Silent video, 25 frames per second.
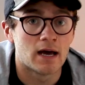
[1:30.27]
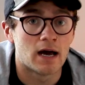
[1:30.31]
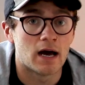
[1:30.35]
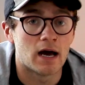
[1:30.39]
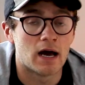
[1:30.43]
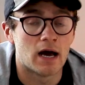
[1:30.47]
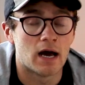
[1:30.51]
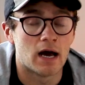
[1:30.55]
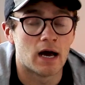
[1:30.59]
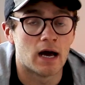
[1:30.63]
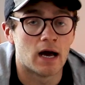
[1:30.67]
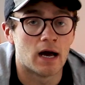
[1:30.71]

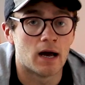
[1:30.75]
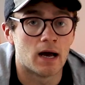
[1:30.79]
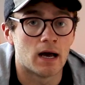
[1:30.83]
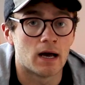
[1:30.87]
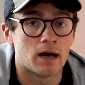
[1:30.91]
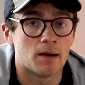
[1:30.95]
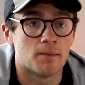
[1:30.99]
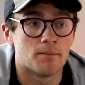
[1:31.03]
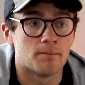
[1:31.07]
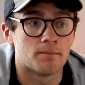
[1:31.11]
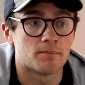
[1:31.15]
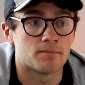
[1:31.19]

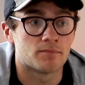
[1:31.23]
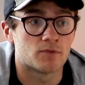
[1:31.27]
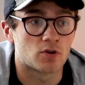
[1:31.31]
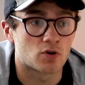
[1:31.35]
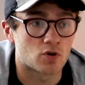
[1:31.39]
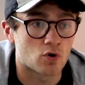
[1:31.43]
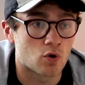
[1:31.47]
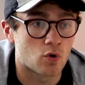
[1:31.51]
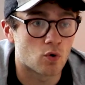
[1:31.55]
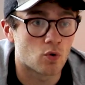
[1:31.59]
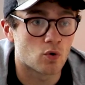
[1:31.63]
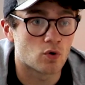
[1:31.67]
The
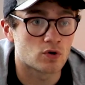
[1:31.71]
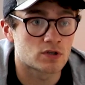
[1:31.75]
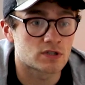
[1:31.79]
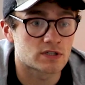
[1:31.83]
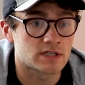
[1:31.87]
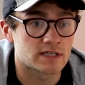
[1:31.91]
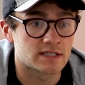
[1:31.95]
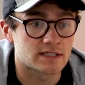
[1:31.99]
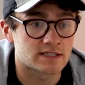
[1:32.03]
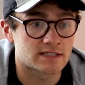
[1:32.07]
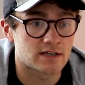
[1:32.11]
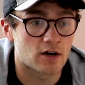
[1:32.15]

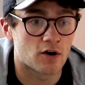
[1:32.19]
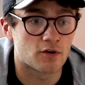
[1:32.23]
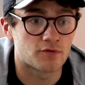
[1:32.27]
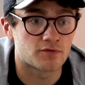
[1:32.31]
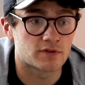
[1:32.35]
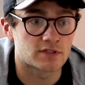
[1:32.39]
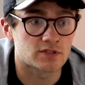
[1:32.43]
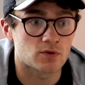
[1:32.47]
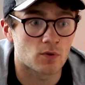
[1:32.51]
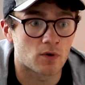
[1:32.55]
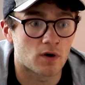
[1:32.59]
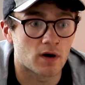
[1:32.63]
course
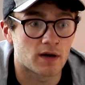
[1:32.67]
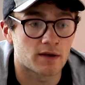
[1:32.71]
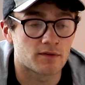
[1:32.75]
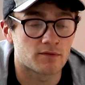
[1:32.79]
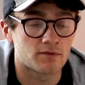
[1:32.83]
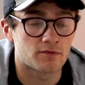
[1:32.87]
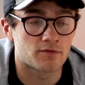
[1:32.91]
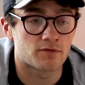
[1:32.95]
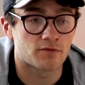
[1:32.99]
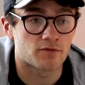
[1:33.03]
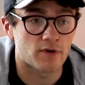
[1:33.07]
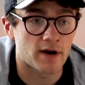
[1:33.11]
itself is
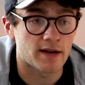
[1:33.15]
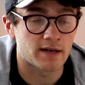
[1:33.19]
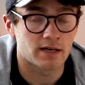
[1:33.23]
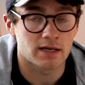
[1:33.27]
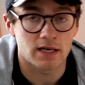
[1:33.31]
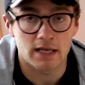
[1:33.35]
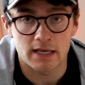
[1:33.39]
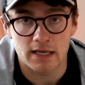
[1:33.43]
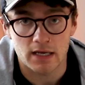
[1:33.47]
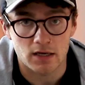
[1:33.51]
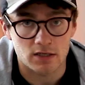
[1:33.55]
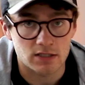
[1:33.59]
quite
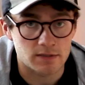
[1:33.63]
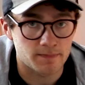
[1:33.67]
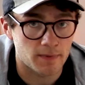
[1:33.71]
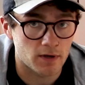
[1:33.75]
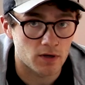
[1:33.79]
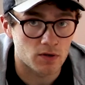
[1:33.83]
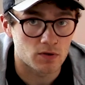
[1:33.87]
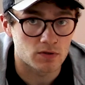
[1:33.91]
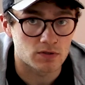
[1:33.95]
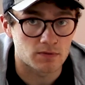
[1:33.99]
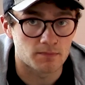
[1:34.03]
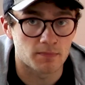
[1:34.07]
friendly, I
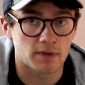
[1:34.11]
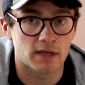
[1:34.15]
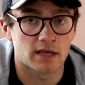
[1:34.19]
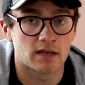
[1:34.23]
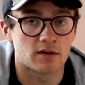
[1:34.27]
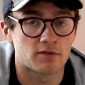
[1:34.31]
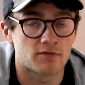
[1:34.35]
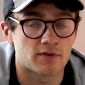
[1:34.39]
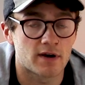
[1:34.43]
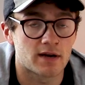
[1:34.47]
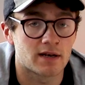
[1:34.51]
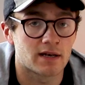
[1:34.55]
suppose, and
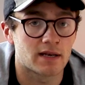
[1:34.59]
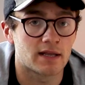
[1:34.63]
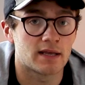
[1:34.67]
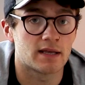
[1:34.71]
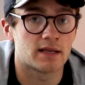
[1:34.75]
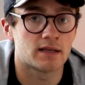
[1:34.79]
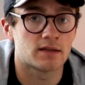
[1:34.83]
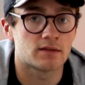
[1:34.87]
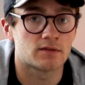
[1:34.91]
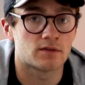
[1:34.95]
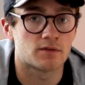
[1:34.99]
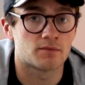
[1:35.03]
beginner
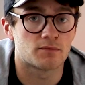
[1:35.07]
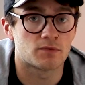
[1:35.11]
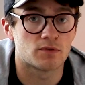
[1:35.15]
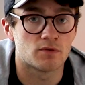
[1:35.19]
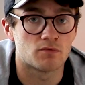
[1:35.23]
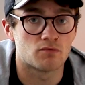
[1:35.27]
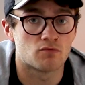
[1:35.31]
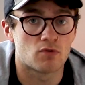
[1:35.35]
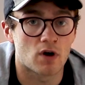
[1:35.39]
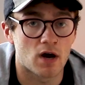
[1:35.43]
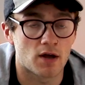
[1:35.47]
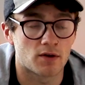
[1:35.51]
friendly.
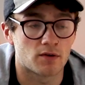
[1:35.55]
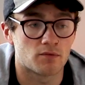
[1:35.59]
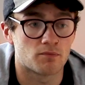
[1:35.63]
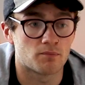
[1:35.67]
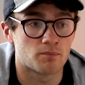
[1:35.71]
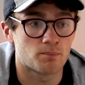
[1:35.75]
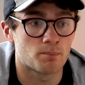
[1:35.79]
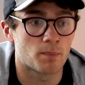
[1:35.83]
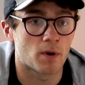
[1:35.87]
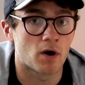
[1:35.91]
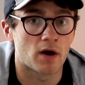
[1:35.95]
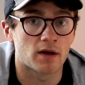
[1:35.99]
The run
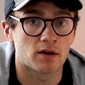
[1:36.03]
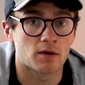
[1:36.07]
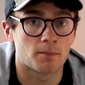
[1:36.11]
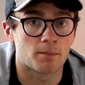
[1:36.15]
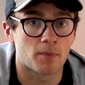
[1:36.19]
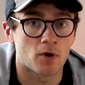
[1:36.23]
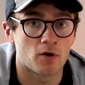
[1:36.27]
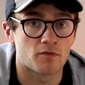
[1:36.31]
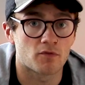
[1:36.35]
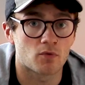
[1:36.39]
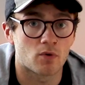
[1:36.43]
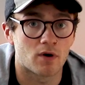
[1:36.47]
and bike are
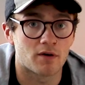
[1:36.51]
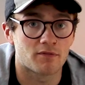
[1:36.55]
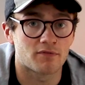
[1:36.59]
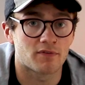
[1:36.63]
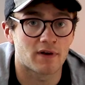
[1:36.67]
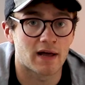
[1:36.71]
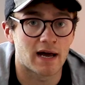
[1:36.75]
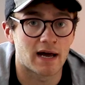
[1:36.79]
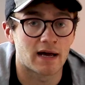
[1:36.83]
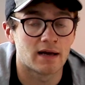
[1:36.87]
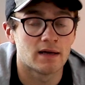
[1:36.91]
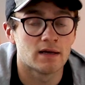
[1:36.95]
both quite
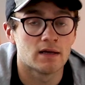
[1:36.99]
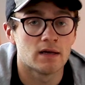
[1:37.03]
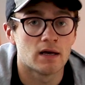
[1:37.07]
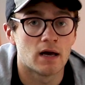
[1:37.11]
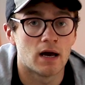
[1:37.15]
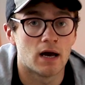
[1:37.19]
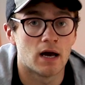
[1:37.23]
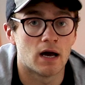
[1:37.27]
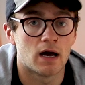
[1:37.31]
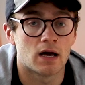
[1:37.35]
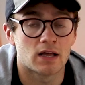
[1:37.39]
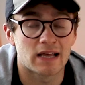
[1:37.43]
flat.
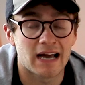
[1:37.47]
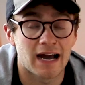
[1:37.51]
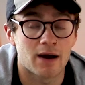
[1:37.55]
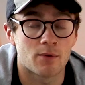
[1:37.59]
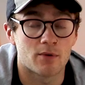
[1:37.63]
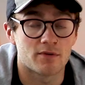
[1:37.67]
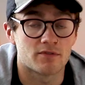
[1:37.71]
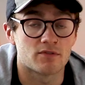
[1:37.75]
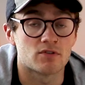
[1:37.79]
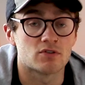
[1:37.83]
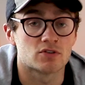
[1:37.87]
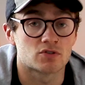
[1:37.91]

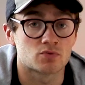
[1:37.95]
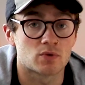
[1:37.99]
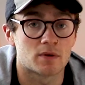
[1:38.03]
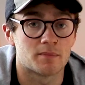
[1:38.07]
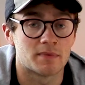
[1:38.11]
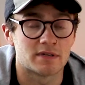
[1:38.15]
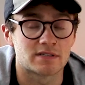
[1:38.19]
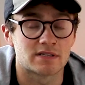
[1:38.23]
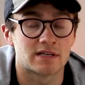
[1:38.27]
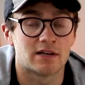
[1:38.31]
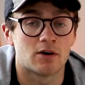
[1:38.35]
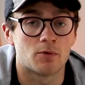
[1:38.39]
However, the
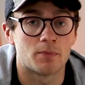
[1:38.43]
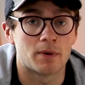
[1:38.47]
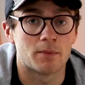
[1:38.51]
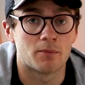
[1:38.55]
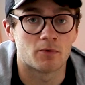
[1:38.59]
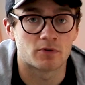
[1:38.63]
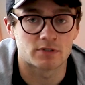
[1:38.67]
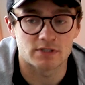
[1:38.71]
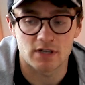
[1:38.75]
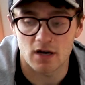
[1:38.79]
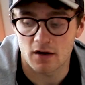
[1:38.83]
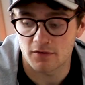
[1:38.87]
swim is a little bit
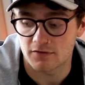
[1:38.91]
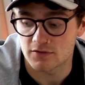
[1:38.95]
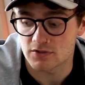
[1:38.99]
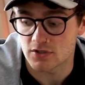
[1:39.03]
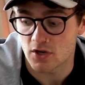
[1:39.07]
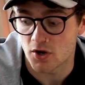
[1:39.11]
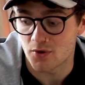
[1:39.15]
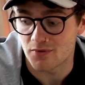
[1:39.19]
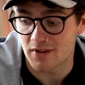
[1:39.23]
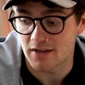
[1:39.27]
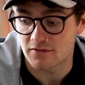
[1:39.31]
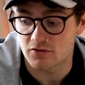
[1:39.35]
more tough.
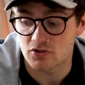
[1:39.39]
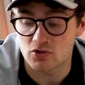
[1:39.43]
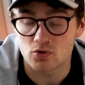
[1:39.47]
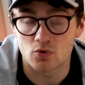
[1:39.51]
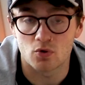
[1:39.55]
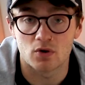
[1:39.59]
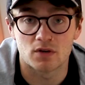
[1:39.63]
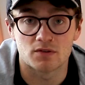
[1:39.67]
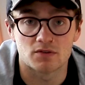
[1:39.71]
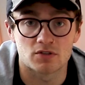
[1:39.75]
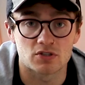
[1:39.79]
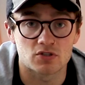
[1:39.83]
So they've
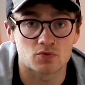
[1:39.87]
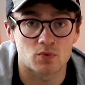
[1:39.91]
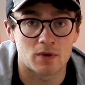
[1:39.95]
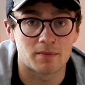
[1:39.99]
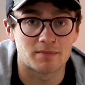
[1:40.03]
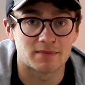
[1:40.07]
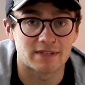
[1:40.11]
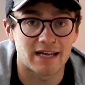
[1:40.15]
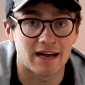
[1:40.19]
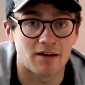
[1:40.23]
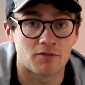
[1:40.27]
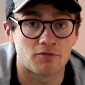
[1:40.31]
shortened the
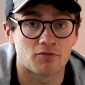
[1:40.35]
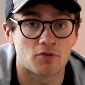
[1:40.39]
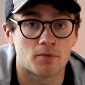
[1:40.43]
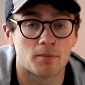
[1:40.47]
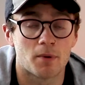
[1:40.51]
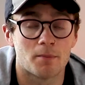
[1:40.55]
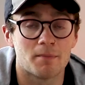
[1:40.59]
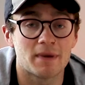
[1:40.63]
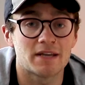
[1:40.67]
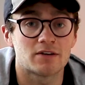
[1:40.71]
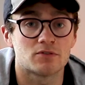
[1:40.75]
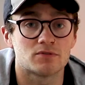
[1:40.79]
swim down
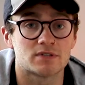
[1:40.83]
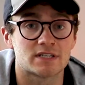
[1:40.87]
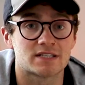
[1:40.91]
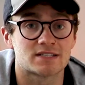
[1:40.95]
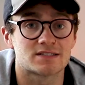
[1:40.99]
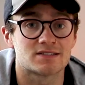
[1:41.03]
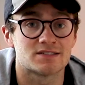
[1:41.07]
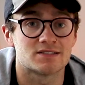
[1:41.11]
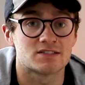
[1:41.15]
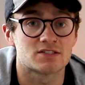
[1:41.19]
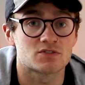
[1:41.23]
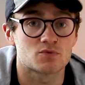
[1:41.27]
from a middle
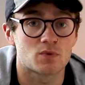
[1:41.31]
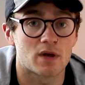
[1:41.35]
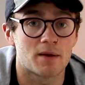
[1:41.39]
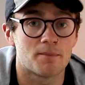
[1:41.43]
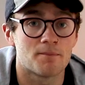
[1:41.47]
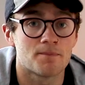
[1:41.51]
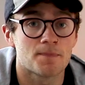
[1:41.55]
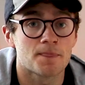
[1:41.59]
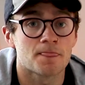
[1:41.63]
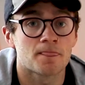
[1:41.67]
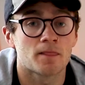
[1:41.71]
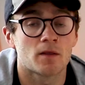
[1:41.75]
distance
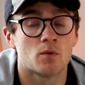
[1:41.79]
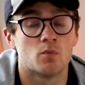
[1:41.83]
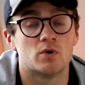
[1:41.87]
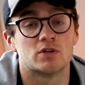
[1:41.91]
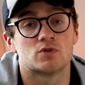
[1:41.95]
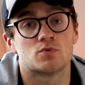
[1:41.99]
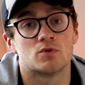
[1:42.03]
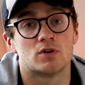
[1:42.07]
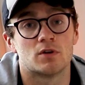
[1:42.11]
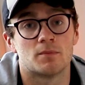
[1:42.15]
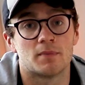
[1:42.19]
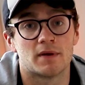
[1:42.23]
swim,
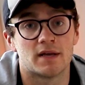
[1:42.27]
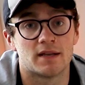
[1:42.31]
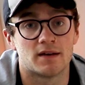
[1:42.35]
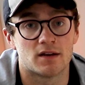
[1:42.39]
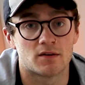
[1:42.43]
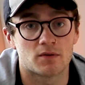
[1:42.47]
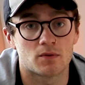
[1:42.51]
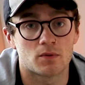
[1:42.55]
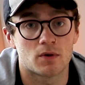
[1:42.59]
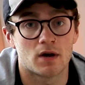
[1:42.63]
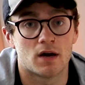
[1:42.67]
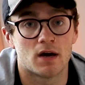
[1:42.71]
which would have been
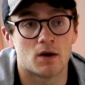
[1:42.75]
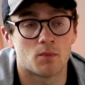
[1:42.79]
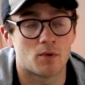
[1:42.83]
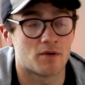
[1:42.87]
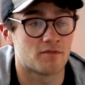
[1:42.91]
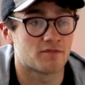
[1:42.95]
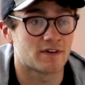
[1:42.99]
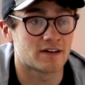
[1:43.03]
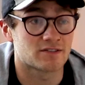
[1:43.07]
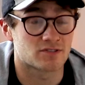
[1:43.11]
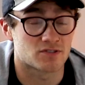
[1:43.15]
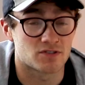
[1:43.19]

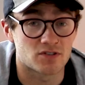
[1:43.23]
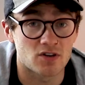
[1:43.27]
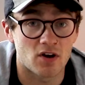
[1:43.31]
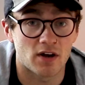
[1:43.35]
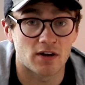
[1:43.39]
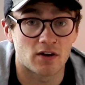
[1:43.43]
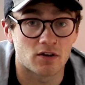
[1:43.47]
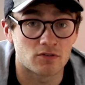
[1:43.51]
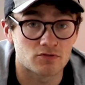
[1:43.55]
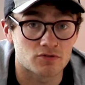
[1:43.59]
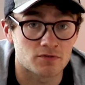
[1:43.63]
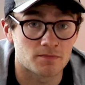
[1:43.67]

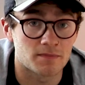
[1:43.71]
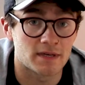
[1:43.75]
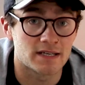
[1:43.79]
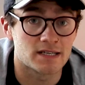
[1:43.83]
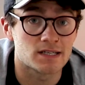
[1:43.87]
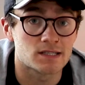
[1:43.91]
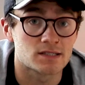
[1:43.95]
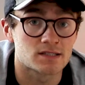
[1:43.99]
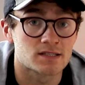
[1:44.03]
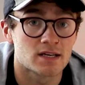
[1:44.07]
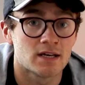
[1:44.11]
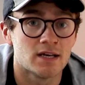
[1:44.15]
1,900
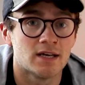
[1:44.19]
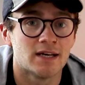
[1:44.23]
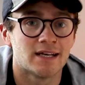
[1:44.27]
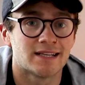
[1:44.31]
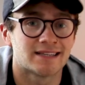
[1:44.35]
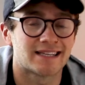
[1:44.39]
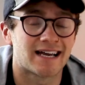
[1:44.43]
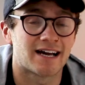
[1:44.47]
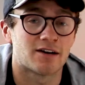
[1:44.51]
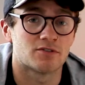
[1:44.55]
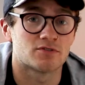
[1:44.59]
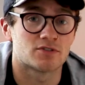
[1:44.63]
meters,
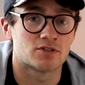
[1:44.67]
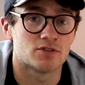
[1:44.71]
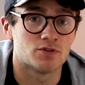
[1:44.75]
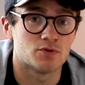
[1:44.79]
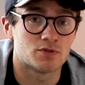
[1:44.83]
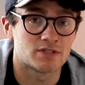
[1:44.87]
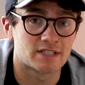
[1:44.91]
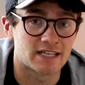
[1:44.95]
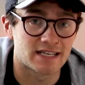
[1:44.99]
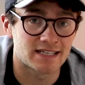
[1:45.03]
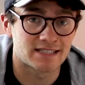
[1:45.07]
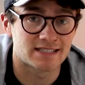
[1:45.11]
down to
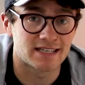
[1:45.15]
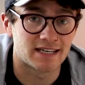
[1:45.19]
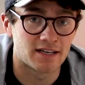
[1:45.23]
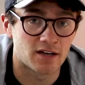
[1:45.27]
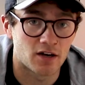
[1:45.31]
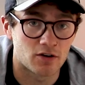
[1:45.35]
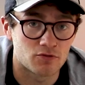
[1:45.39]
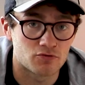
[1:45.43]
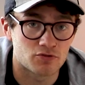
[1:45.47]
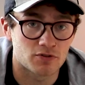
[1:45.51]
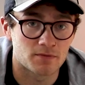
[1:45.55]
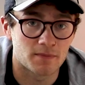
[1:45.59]

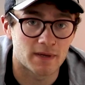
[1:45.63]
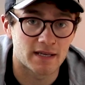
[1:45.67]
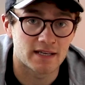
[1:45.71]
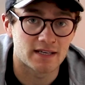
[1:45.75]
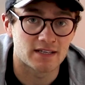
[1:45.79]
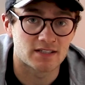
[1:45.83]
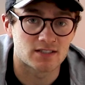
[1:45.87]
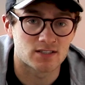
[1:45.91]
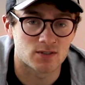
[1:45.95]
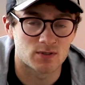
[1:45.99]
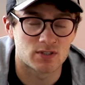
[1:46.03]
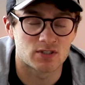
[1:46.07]
1,600
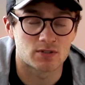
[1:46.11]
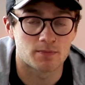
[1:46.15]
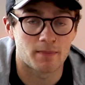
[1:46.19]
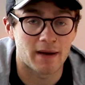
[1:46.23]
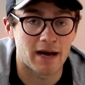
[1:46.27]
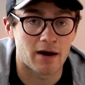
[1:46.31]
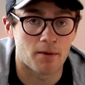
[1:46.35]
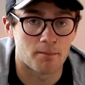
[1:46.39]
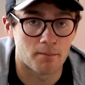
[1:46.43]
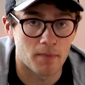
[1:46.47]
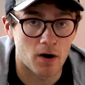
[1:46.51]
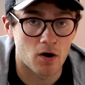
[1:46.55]
meters. So it's
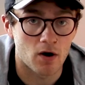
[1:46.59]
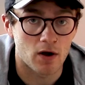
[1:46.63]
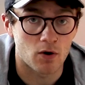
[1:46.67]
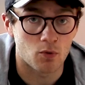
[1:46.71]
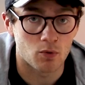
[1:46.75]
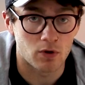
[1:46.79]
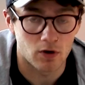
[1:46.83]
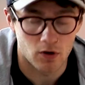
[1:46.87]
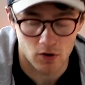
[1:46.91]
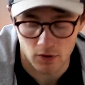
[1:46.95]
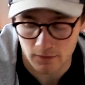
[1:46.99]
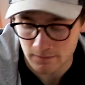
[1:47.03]
about a
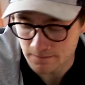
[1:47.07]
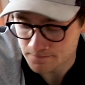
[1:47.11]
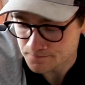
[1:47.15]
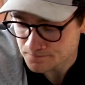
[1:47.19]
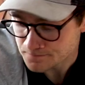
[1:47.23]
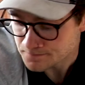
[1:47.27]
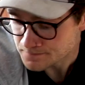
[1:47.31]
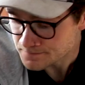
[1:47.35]
mile long.